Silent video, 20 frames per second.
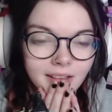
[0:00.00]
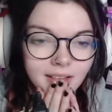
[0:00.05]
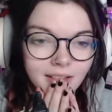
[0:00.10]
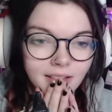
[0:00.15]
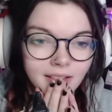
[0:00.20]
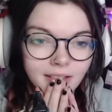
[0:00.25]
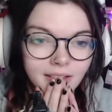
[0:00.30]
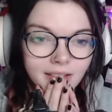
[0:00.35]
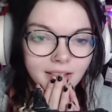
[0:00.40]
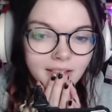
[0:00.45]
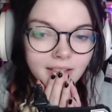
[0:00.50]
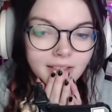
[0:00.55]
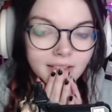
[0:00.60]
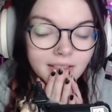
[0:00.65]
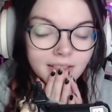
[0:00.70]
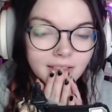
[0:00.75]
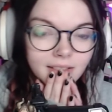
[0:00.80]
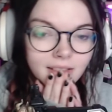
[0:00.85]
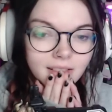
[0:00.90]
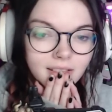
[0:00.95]
all right,
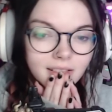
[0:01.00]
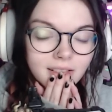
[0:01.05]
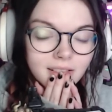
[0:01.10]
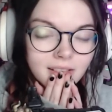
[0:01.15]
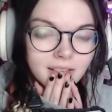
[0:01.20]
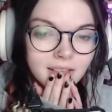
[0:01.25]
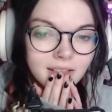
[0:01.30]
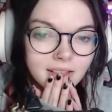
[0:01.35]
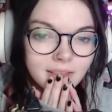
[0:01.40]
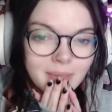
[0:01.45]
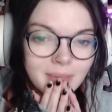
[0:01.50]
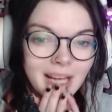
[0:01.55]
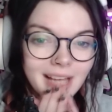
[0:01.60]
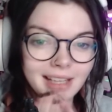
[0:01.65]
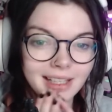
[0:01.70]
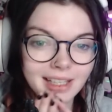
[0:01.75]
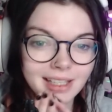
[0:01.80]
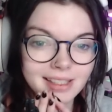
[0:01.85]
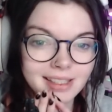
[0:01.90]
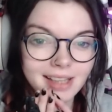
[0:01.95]
uh,
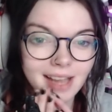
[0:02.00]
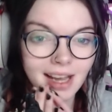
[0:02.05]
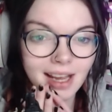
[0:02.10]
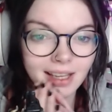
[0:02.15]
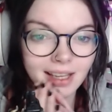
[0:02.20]
panic attack.